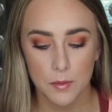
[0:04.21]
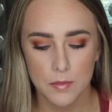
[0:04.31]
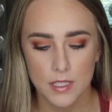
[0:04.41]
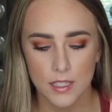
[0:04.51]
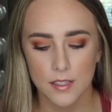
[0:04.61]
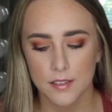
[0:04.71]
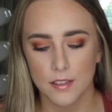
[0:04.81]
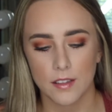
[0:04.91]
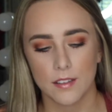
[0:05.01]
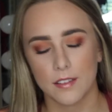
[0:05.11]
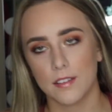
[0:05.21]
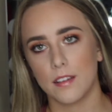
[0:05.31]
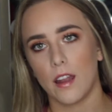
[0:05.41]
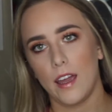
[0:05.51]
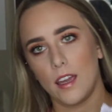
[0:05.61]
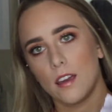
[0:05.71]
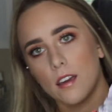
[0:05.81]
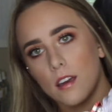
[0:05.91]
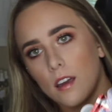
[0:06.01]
Empties. This is like